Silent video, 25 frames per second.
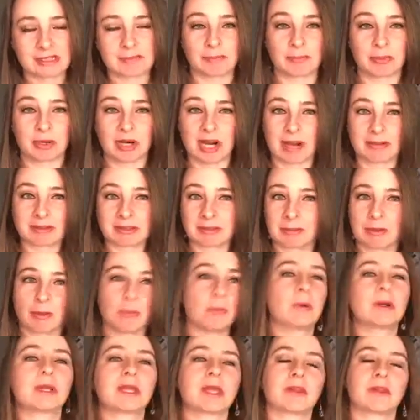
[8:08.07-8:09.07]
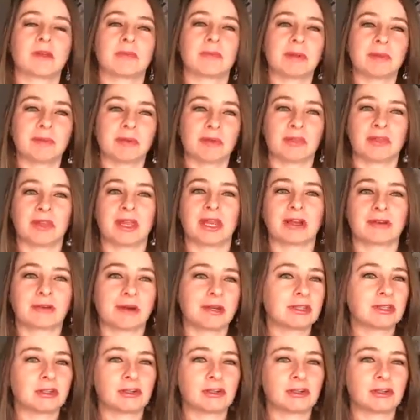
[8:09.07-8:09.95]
perhaps about what other people think, right?